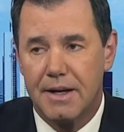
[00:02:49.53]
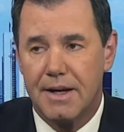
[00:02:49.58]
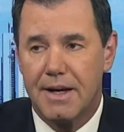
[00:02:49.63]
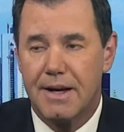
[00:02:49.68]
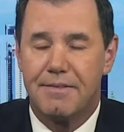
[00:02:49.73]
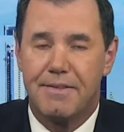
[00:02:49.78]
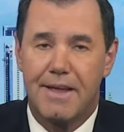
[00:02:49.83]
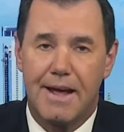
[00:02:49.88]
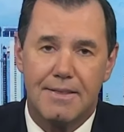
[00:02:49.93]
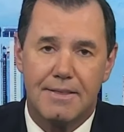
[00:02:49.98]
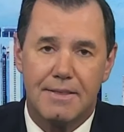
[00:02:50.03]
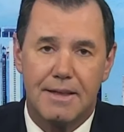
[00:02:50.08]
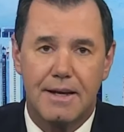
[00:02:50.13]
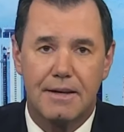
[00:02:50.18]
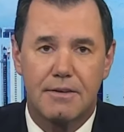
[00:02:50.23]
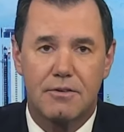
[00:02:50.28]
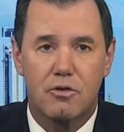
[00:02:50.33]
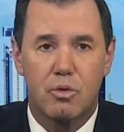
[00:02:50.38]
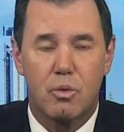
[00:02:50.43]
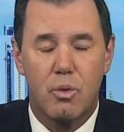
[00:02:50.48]
if they
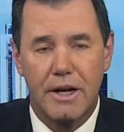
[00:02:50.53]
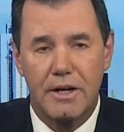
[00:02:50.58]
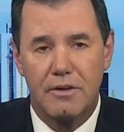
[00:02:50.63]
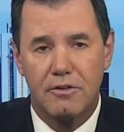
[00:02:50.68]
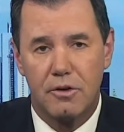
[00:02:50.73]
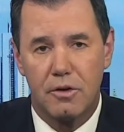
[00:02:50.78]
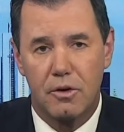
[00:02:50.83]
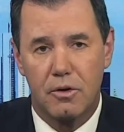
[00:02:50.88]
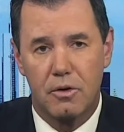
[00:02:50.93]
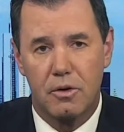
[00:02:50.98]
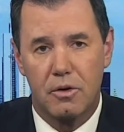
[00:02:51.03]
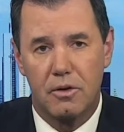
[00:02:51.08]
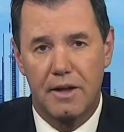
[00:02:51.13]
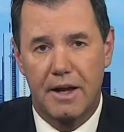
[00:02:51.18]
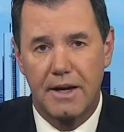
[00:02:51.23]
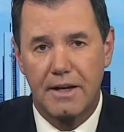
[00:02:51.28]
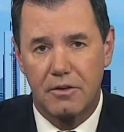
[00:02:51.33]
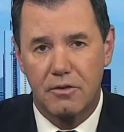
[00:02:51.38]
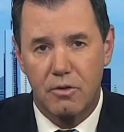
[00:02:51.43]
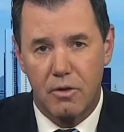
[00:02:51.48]
think 22-year-old
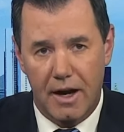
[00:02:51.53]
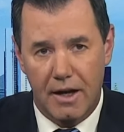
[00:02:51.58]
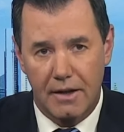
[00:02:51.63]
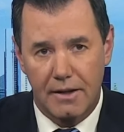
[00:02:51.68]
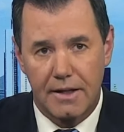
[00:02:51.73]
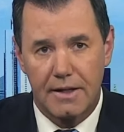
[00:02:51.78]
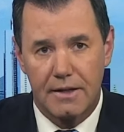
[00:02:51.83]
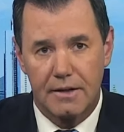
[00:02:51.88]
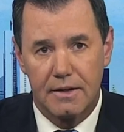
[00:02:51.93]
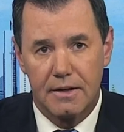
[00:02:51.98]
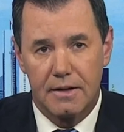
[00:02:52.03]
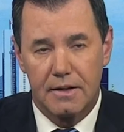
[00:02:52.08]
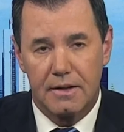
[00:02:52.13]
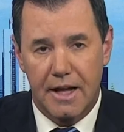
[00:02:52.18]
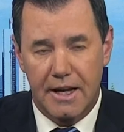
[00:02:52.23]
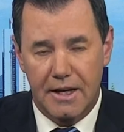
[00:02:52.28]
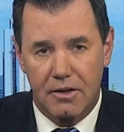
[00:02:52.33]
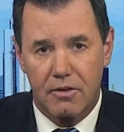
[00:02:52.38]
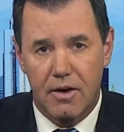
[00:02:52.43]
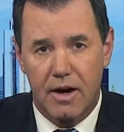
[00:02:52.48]
Laken
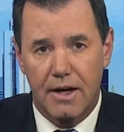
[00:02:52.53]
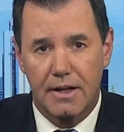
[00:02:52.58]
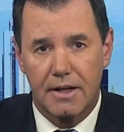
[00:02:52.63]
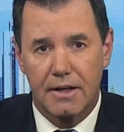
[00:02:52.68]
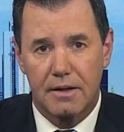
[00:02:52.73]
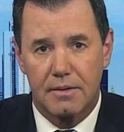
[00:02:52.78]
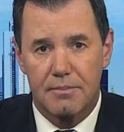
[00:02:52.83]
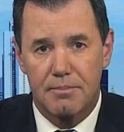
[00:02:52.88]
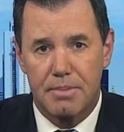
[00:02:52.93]
Riley,